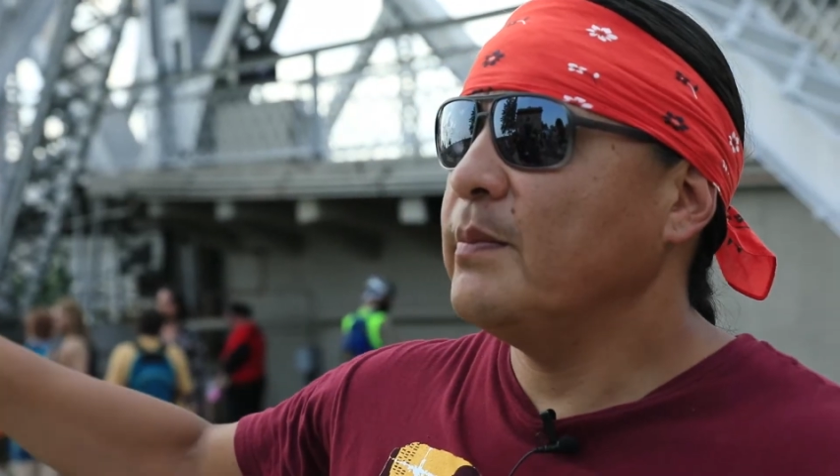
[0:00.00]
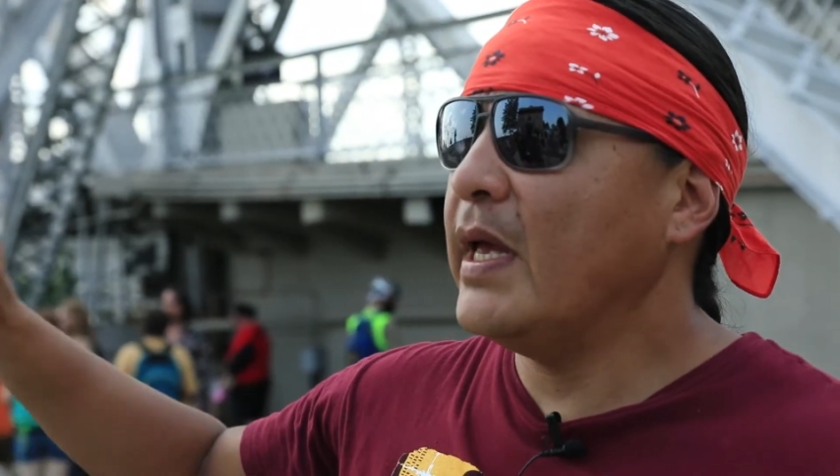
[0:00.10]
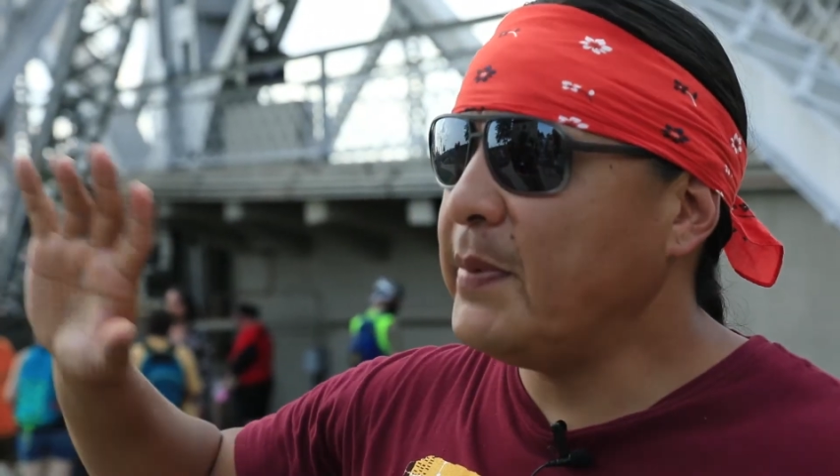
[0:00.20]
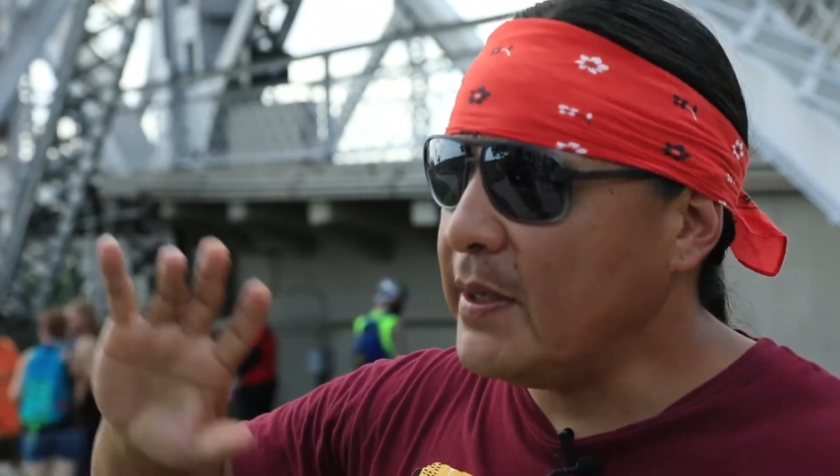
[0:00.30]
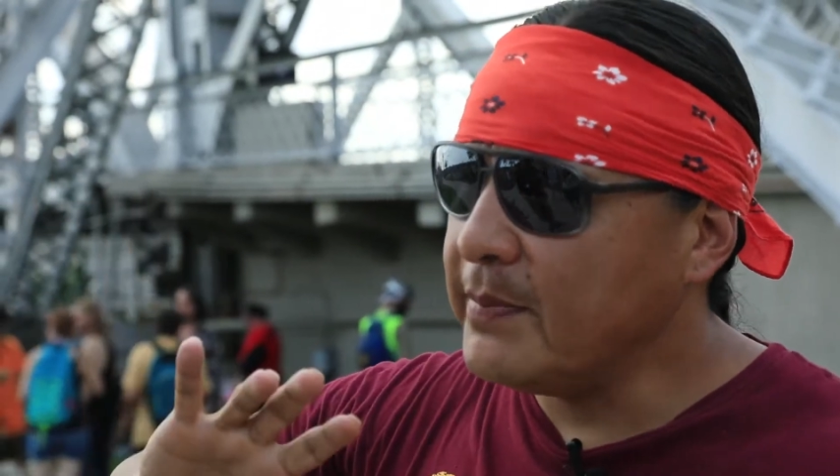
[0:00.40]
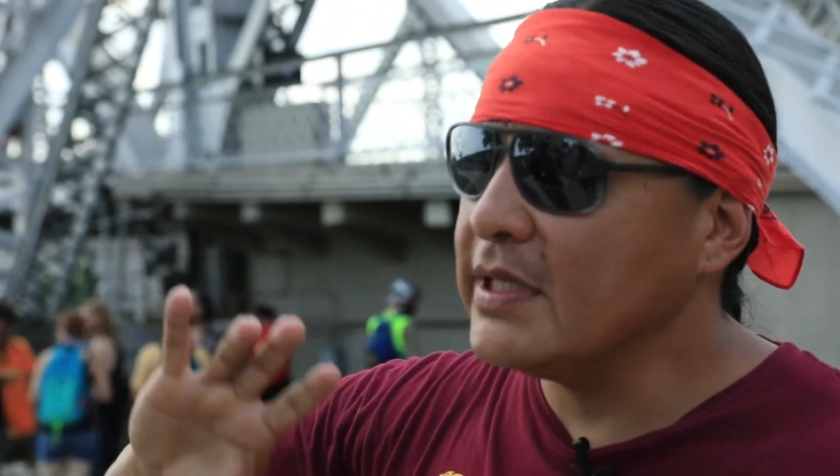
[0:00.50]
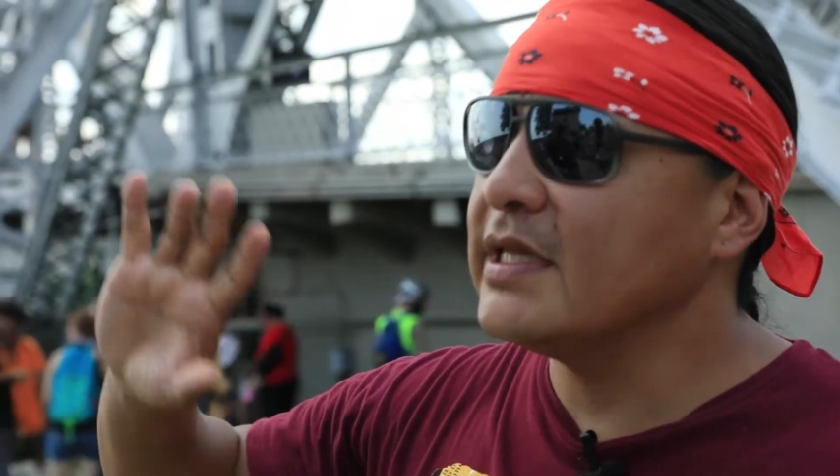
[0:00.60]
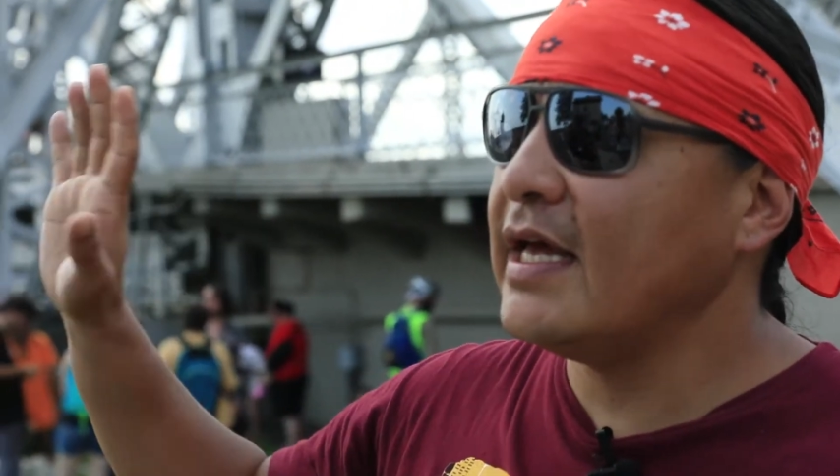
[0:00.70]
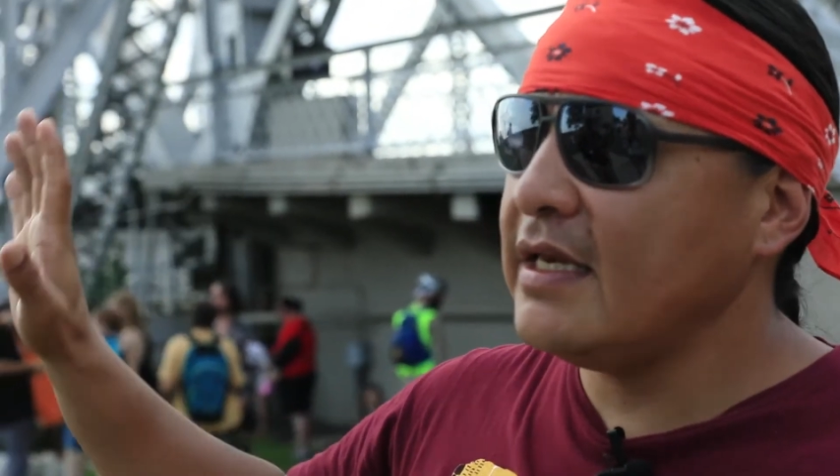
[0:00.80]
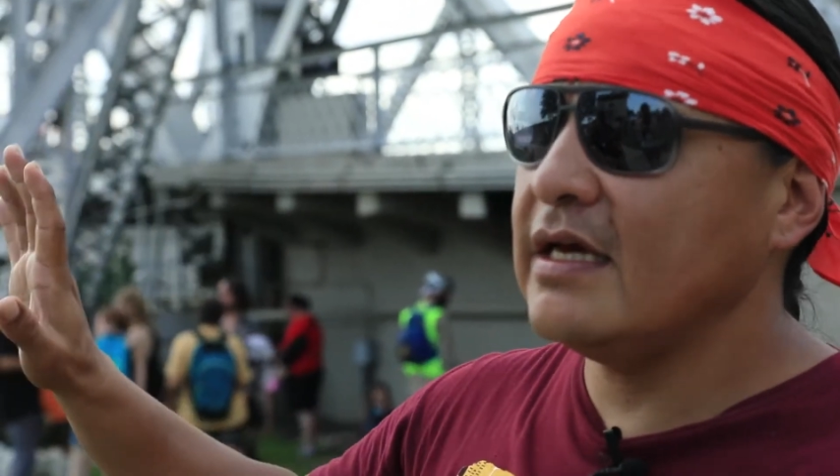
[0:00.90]
maybe
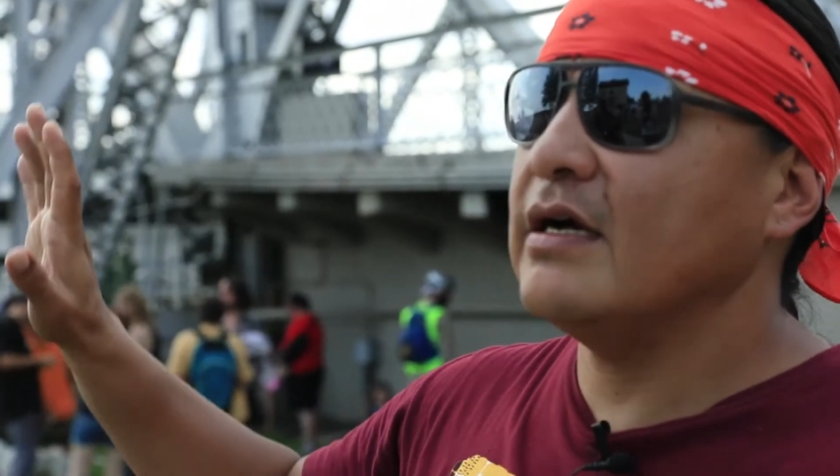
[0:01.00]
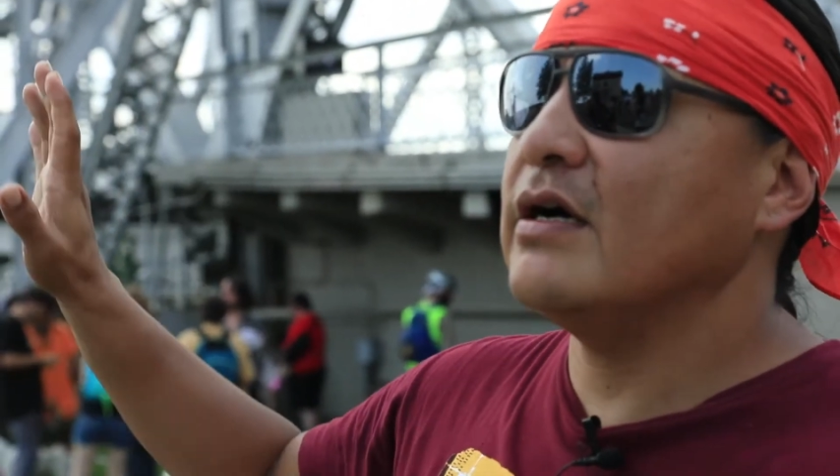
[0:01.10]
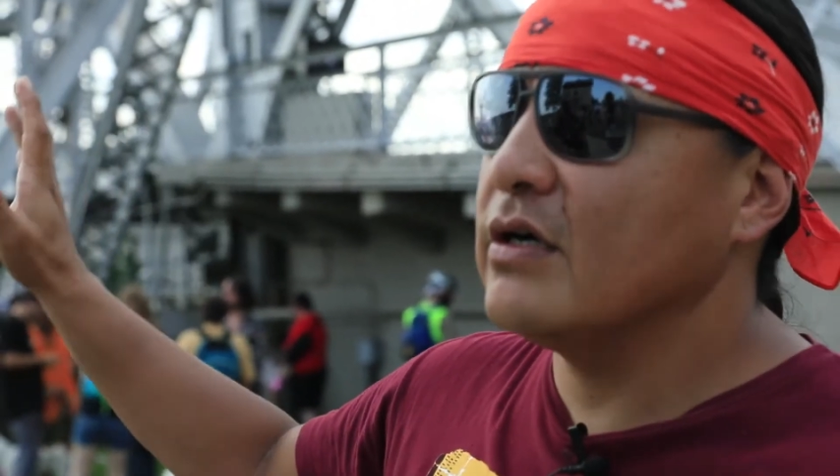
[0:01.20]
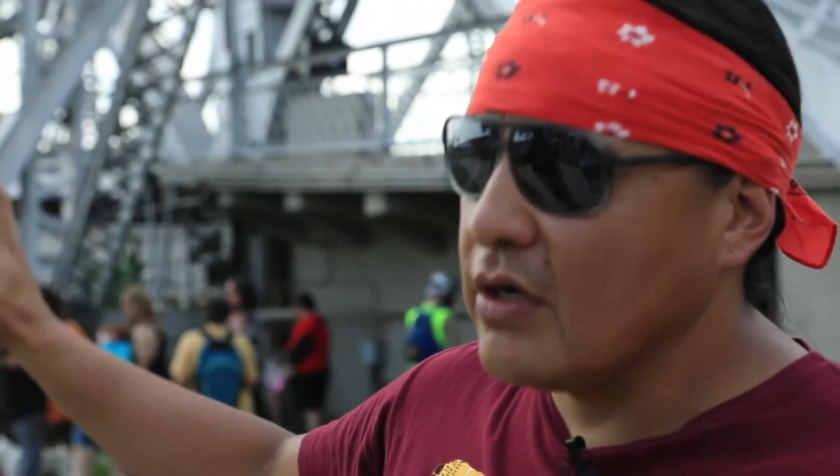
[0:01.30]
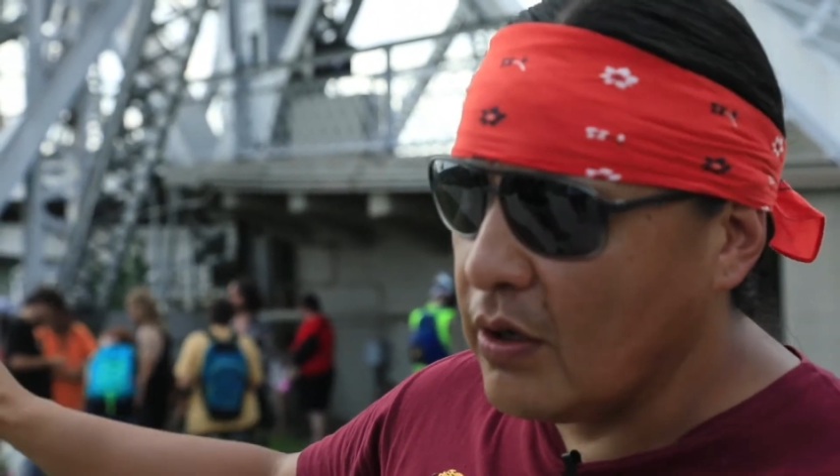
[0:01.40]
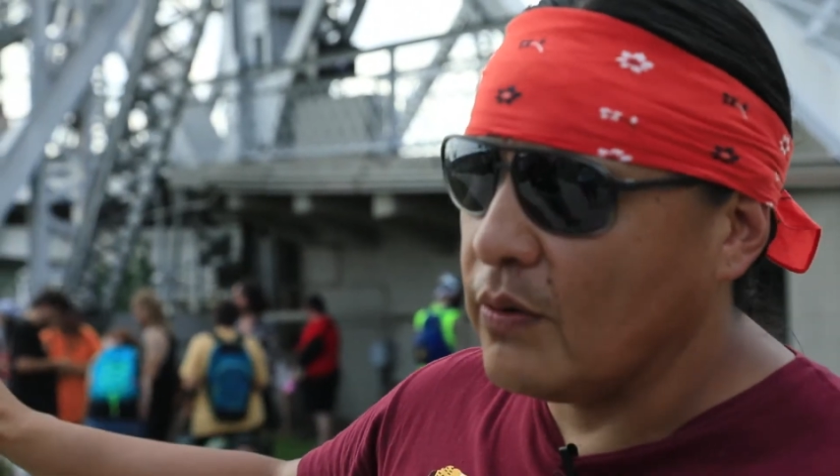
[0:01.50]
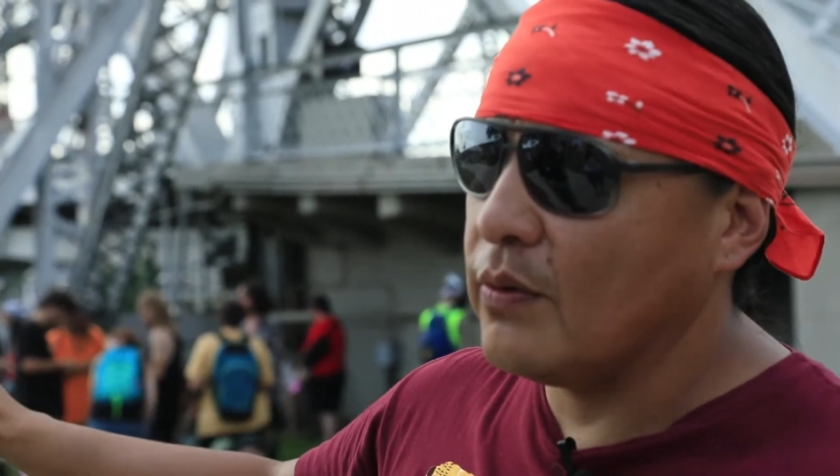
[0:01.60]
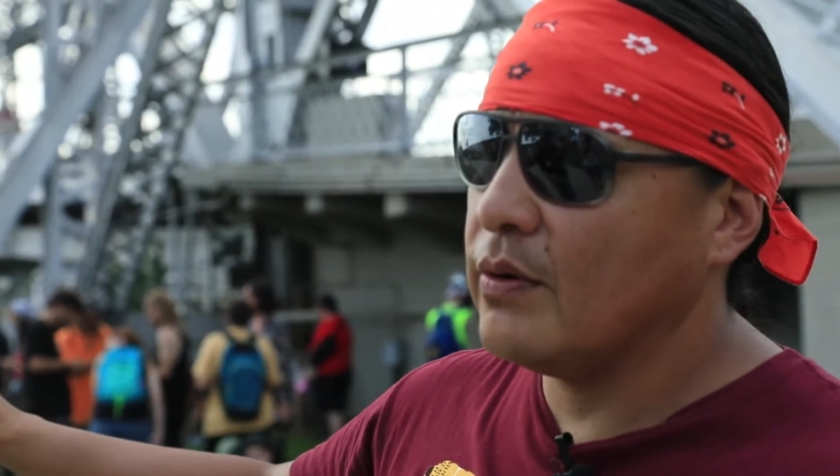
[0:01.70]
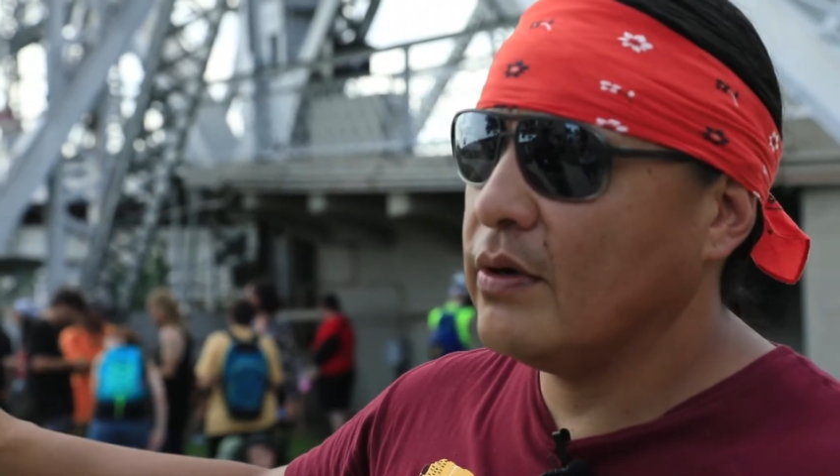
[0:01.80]
millennia ago,